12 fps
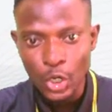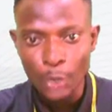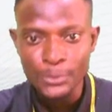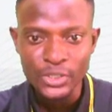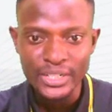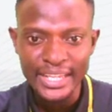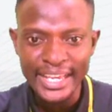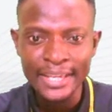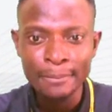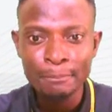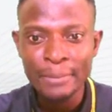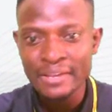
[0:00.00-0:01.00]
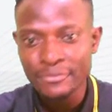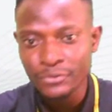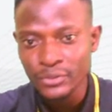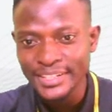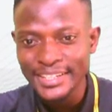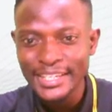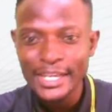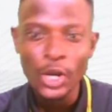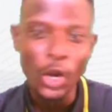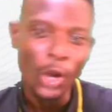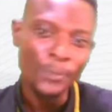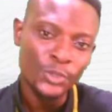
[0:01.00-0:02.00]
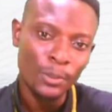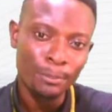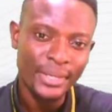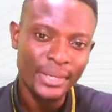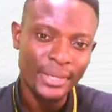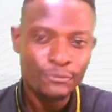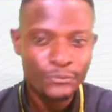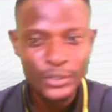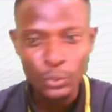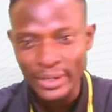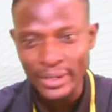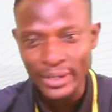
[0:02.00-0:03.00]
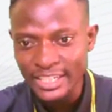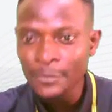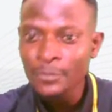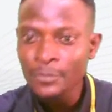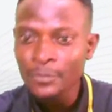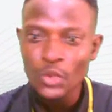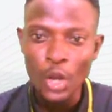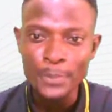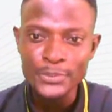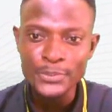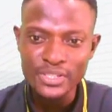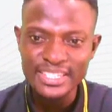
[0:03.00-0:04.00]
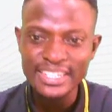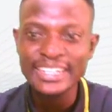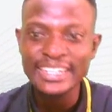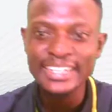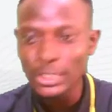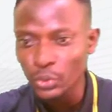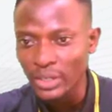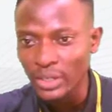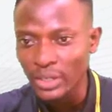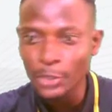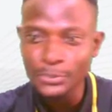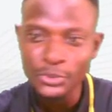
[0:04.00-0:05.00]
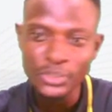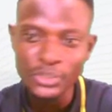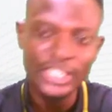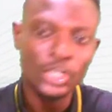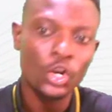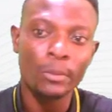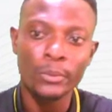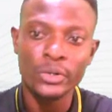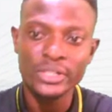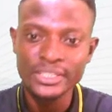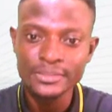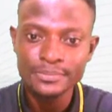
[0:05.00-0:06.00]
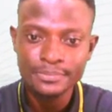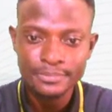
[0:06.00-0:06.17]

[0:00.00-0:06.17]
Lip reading: Option A, painfully. Option B, frequently. Option C, gradually. Option D, commonly.